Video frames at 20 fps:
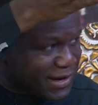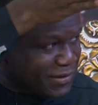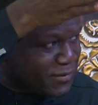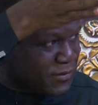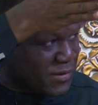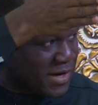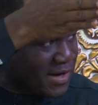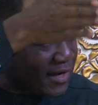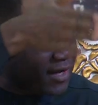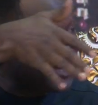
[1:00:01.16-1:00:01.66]

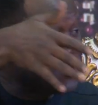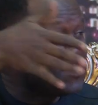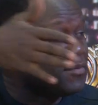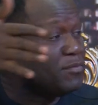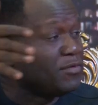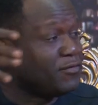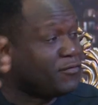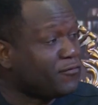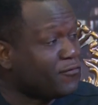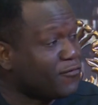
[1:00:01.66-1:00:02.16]
away
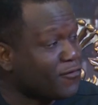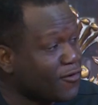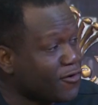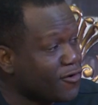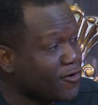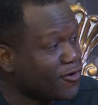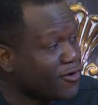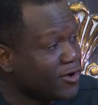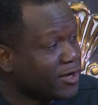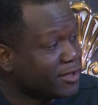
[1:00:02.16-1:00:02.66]

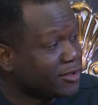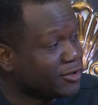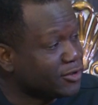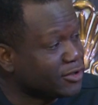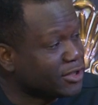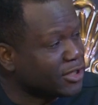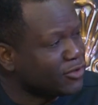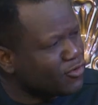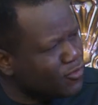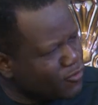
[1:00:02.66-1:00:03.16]
before.
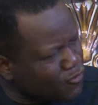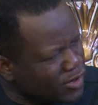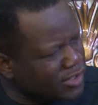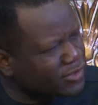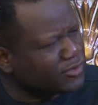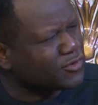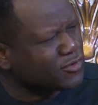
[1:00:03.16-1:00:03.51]
They don't want